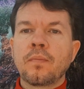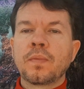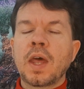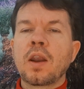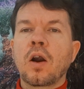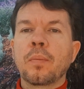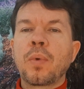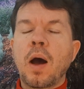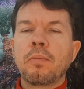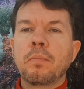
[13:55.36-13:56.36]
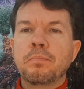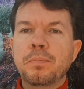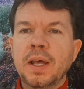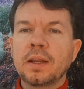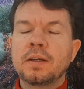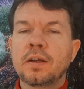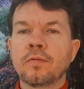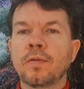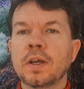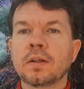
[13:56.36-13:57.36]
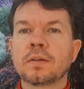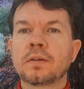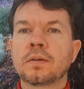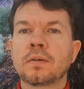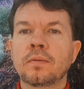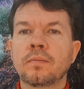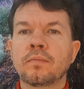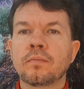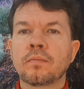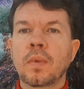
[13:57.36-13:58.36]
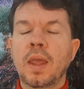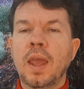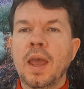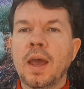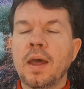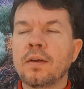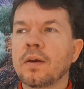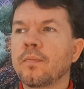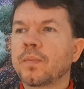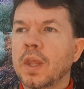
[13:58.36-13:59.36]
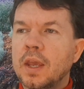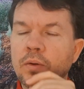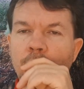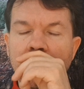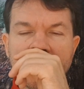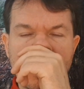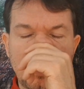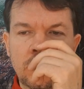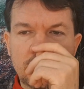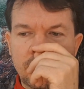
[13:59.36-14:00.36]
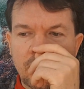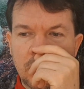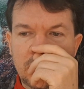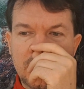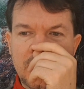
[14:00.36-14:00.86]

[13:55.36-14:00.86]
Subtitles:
that are probability fields. And it will be useful